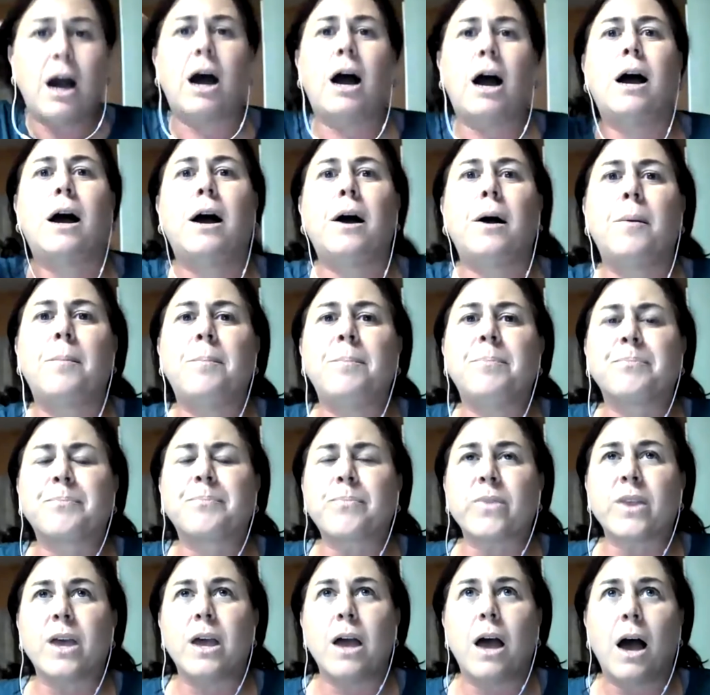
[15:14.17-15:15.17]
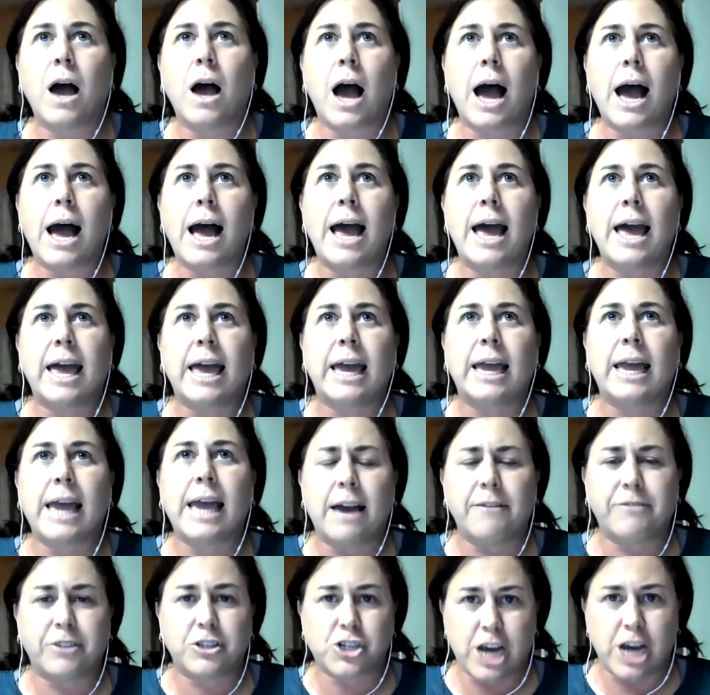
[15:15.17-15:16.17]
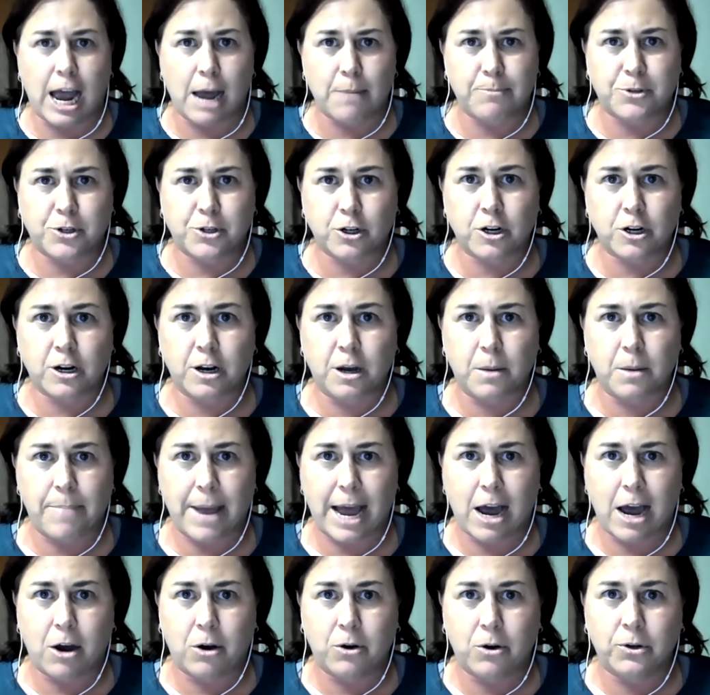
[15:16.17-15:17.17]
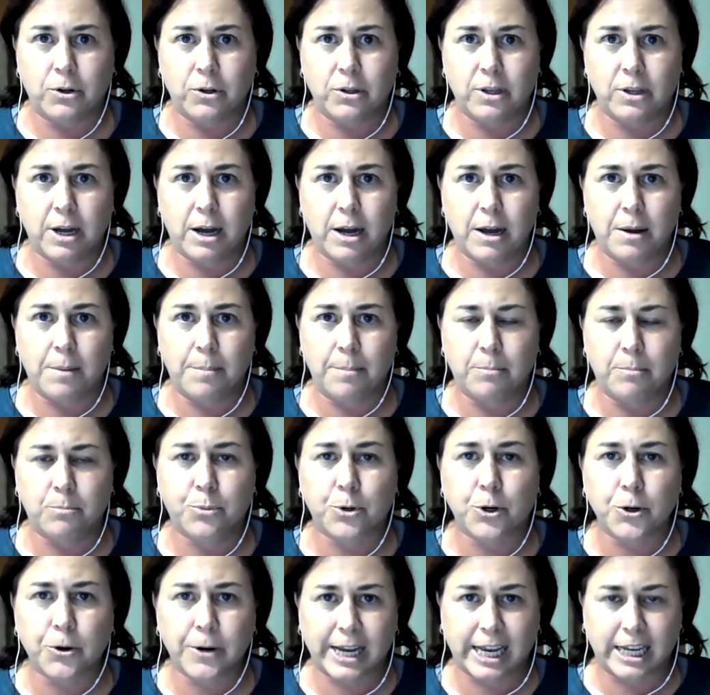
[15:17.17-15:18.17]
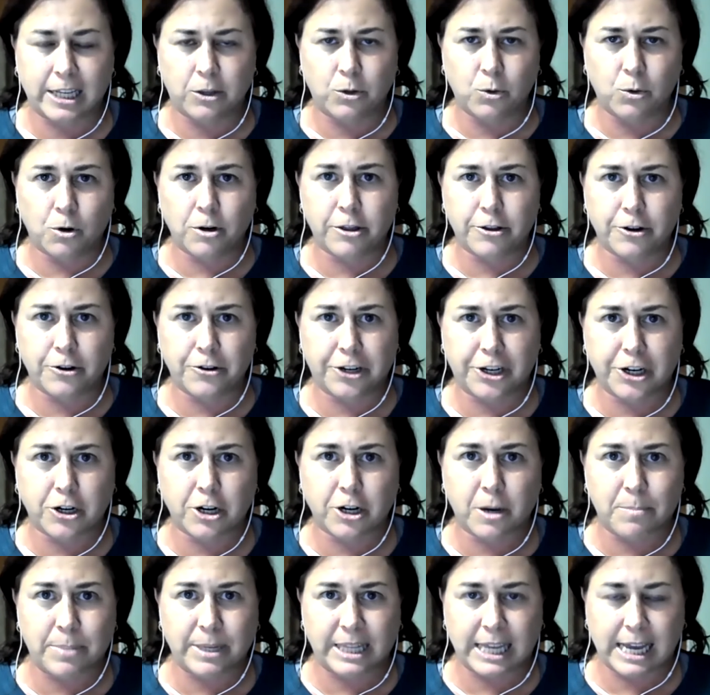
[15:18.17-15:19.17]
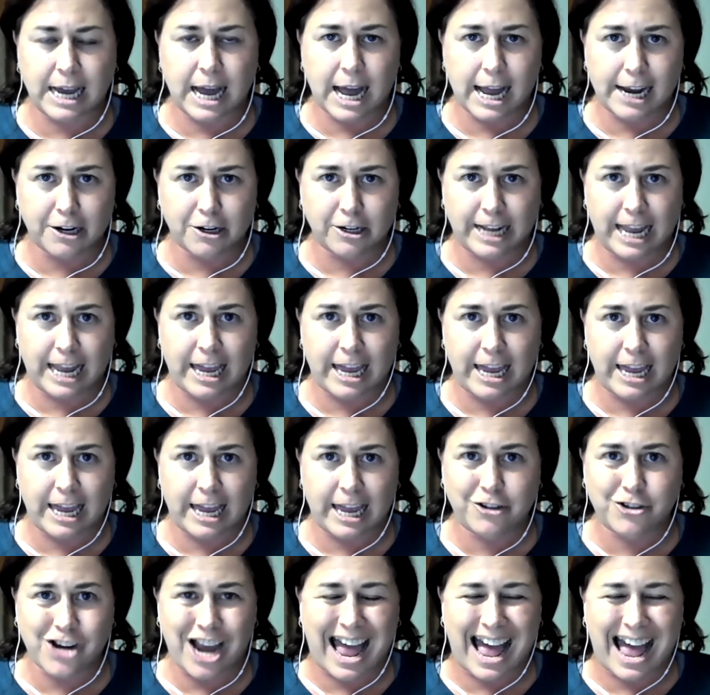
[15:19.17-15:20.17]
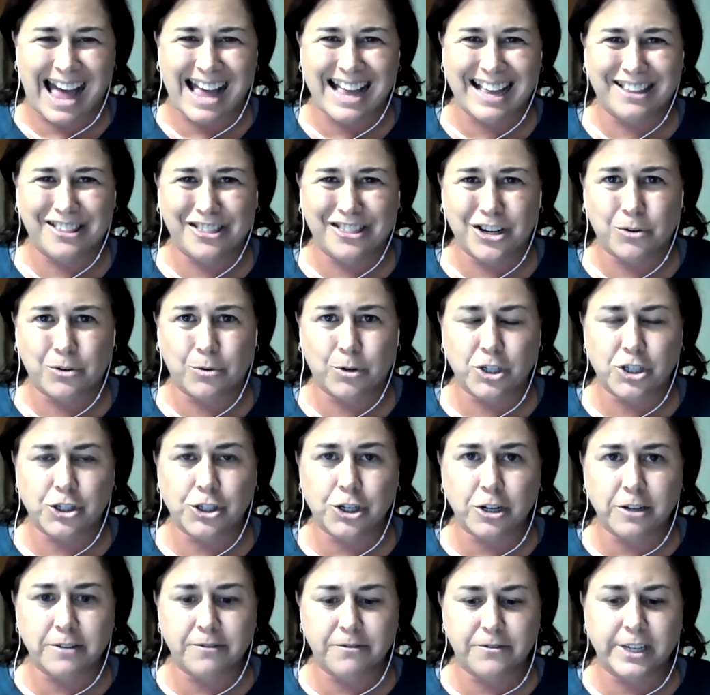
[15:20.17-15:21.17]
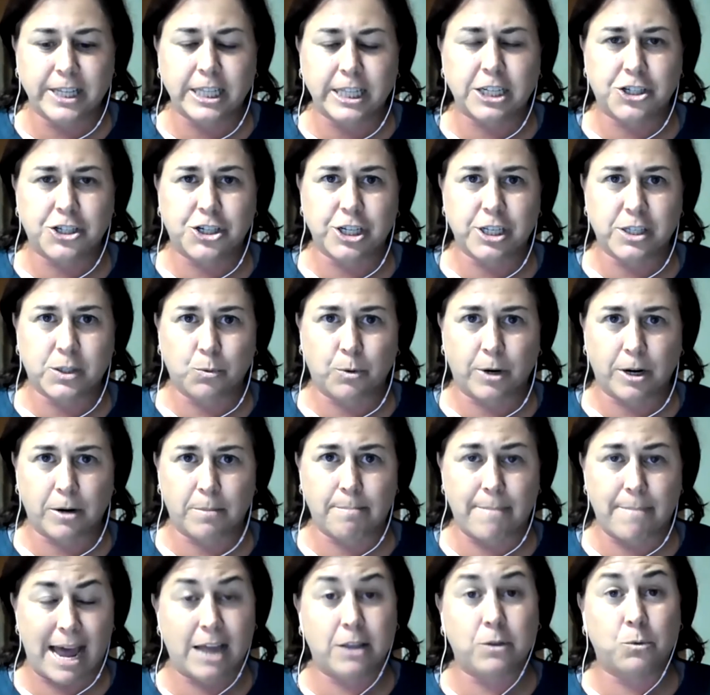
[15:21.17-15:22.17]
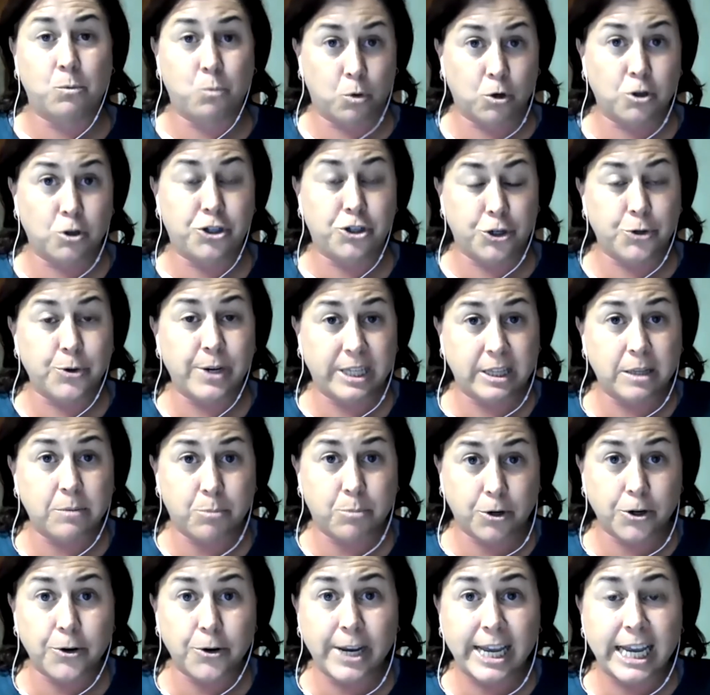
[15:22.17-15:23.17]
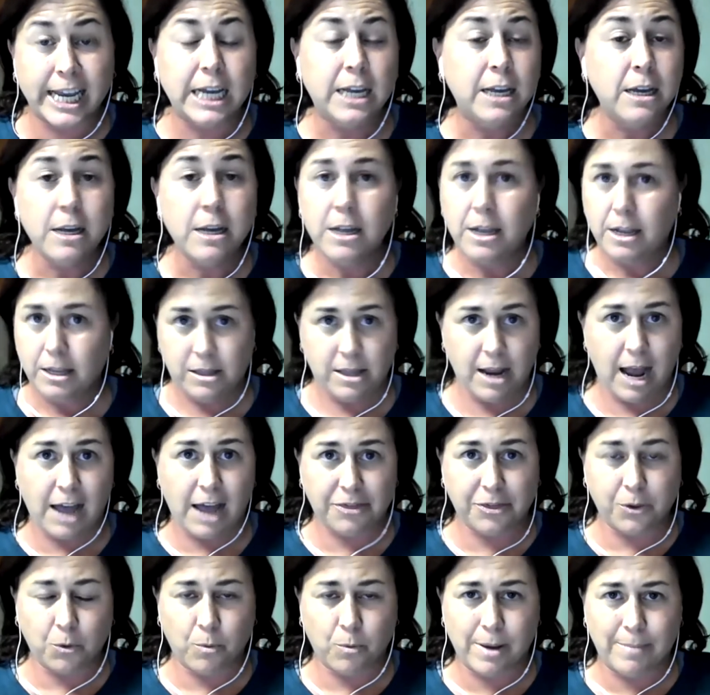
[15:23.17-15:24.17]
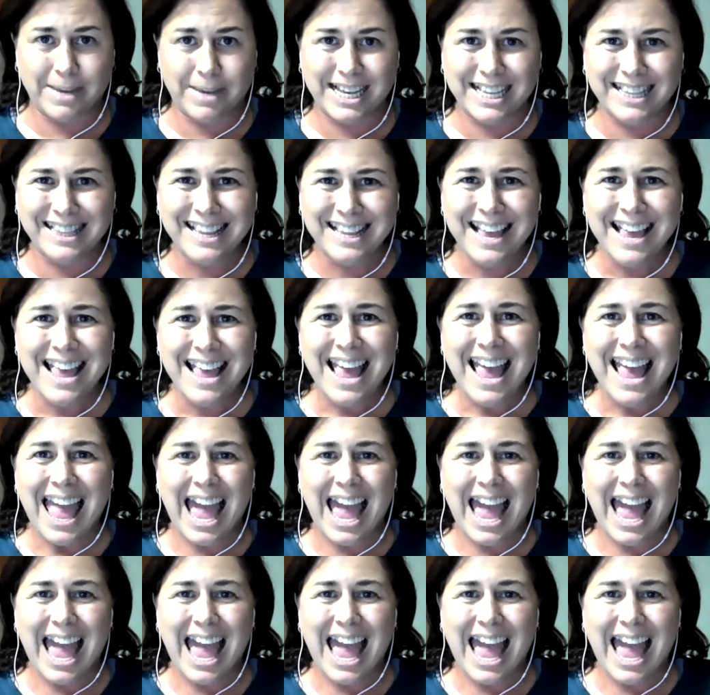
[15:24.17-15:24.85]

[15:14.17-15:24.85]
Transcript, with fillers: Um, I have a chapter about um, brewing in Northern Europe in the Iron Age, and there were certain villages where men were doing the brewing, not the women.